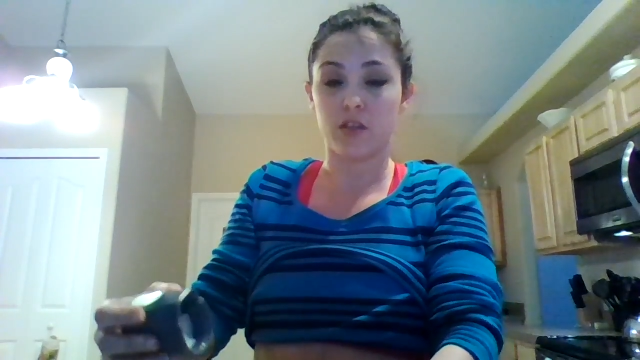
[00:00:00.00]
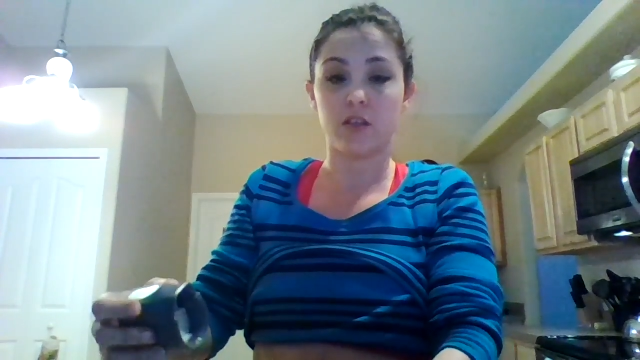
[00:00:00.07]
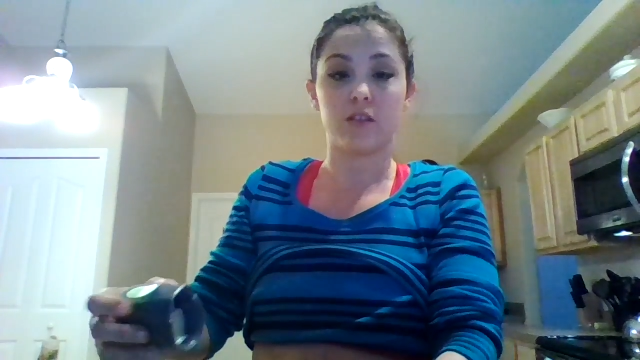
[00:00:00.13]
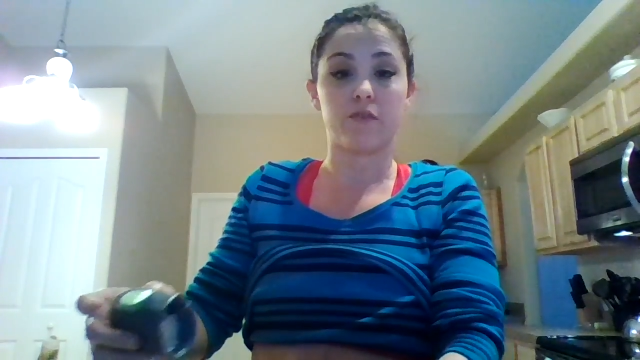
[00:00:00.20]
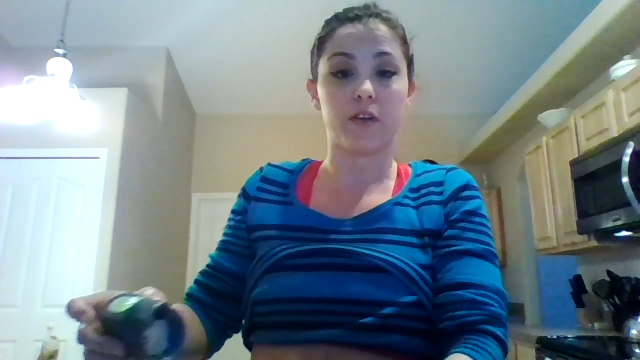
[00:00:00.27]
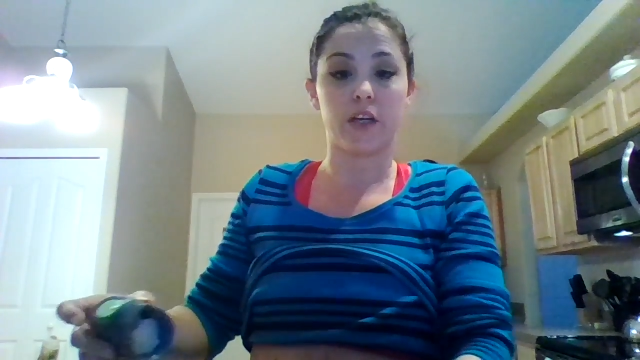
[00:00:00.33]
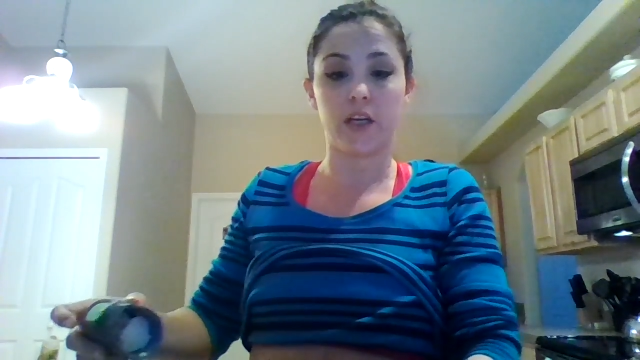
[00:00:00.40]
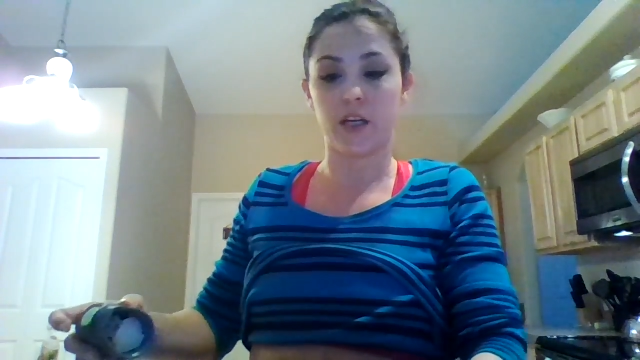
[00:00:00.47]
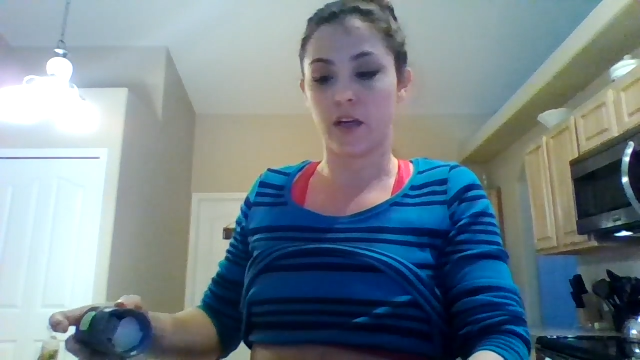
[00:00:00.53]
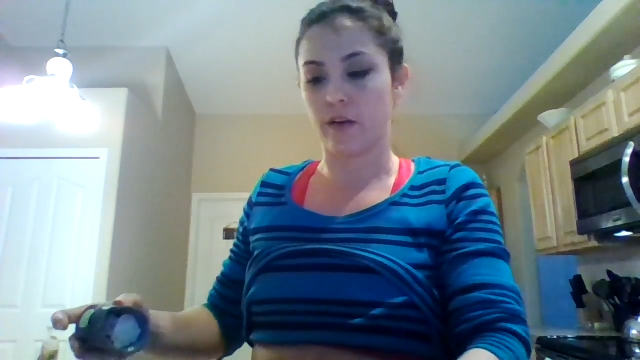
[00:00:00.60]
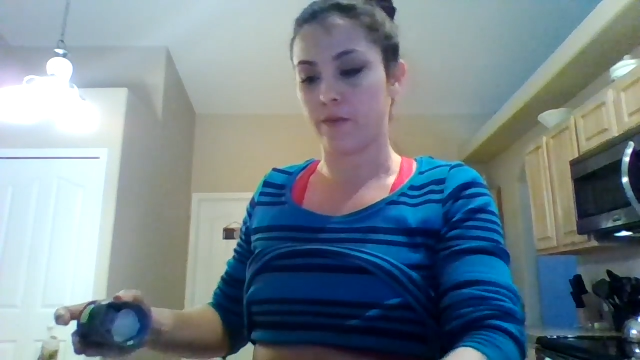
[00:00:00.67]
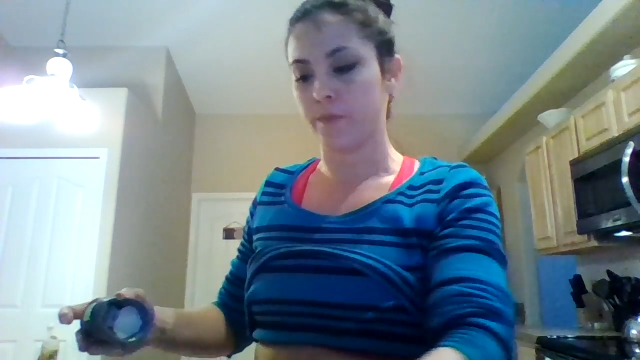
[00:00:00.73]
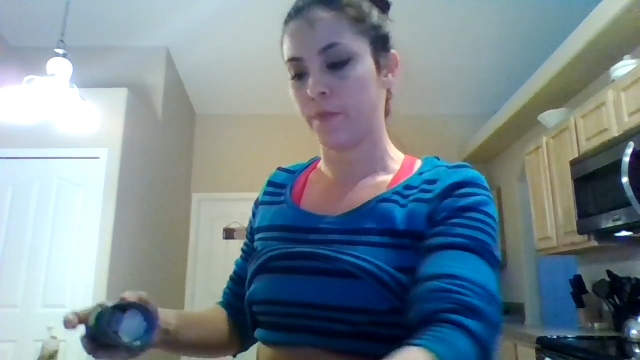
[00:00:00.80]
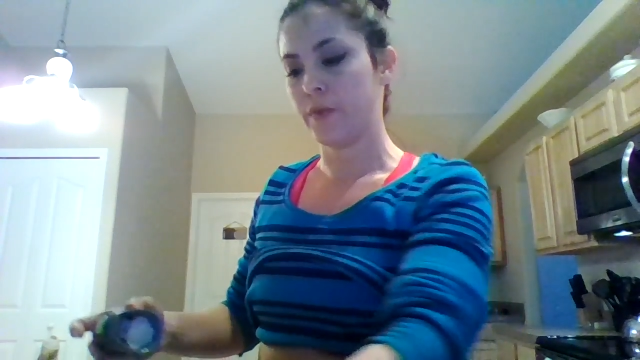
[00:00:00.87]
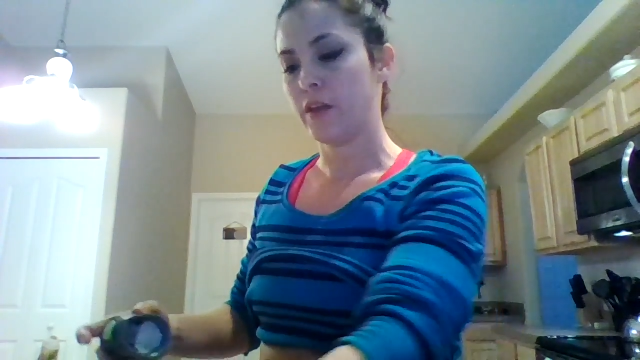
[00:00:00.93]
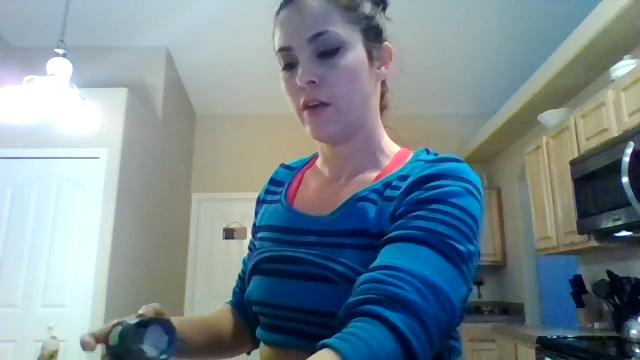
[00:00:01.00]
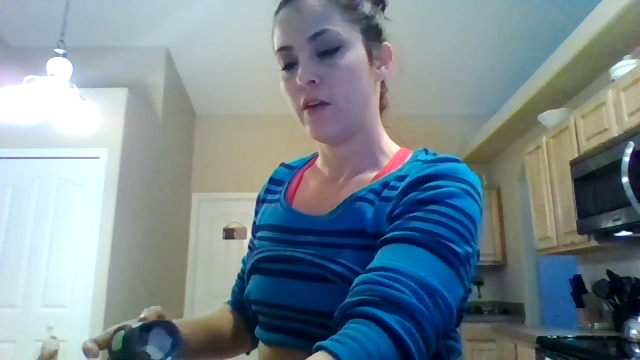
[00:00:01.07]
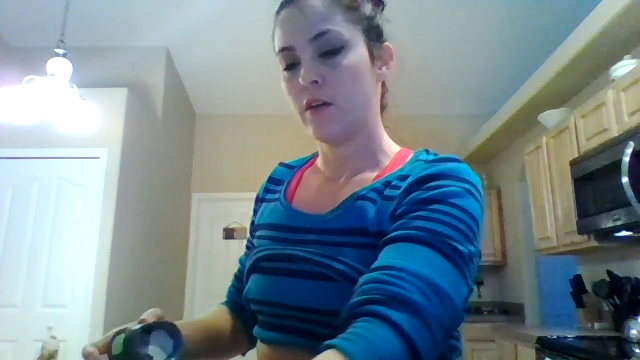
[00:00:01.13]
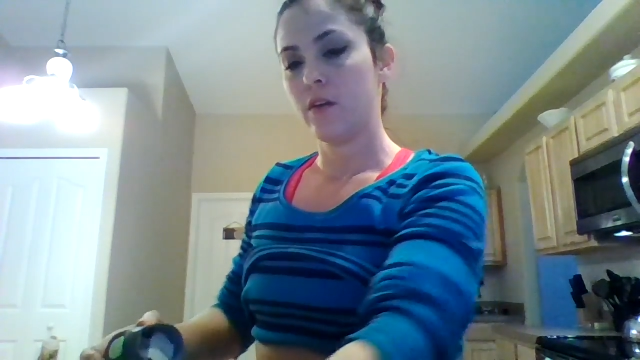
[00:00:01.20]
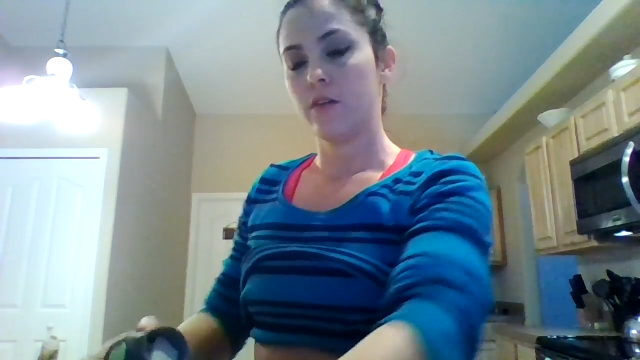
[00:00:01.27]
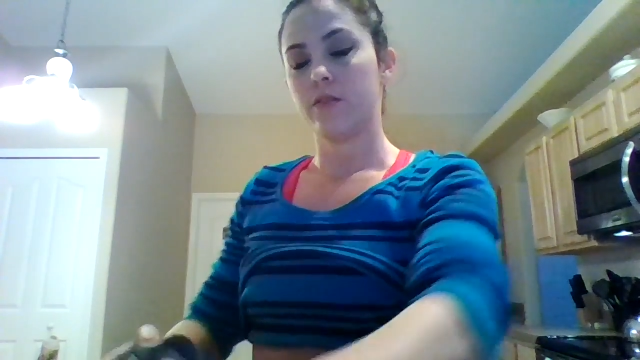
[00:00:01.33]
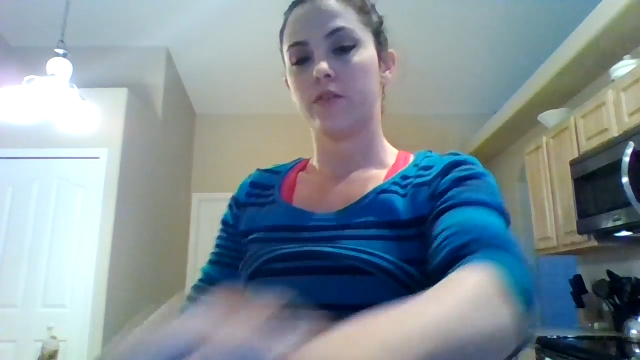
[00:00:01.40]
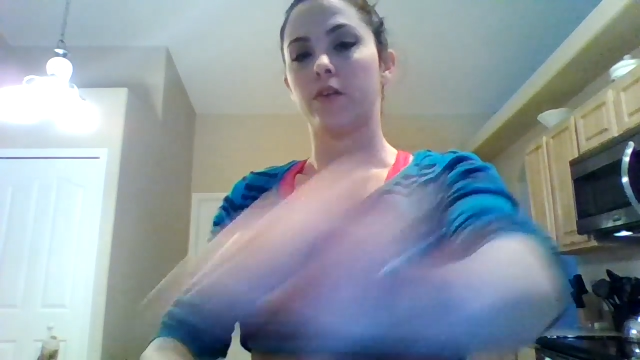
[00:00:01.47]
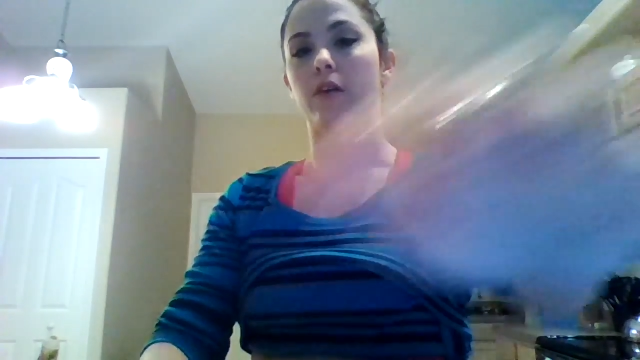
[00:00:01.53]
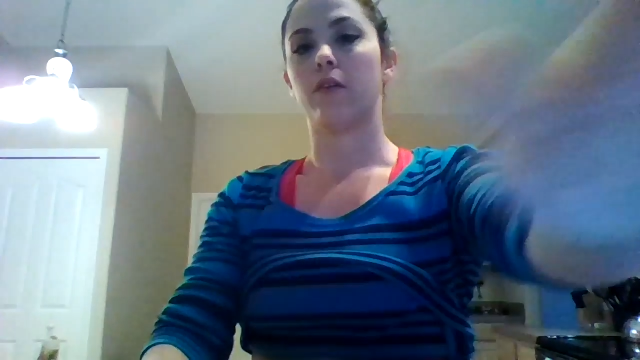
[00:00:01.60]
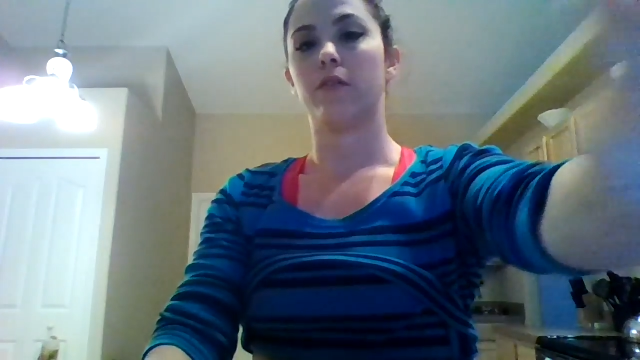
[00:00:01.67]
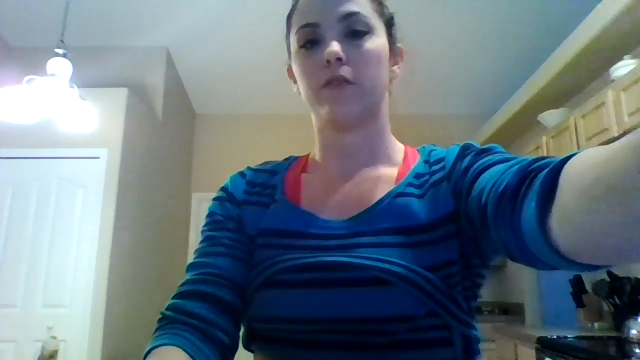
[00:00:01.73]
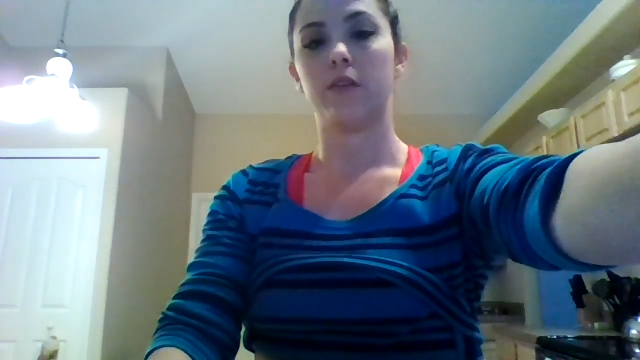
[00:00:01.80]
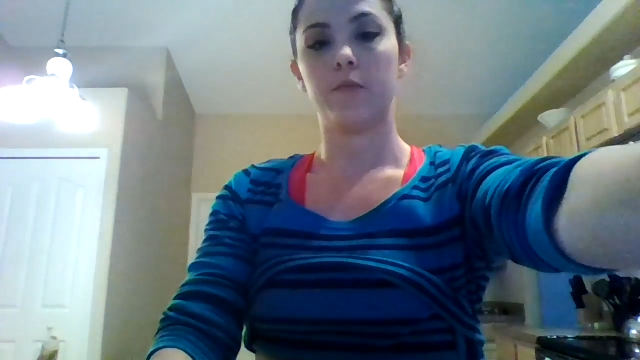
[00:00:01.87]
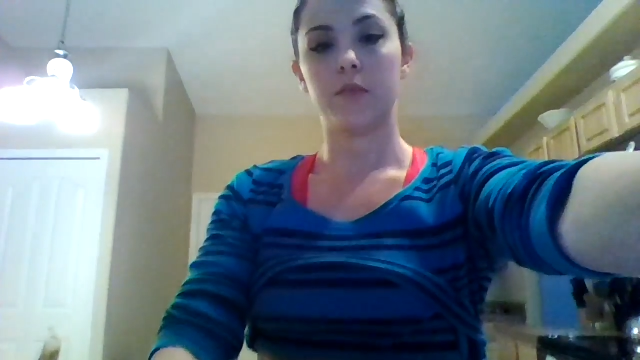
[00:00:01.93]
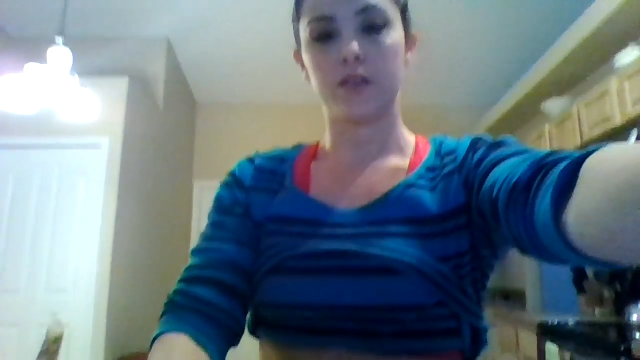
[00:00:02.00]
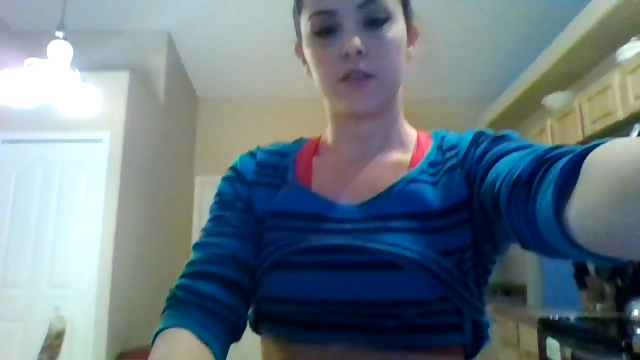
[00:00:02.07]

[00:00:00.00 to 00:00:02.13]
It's ready to go. So let me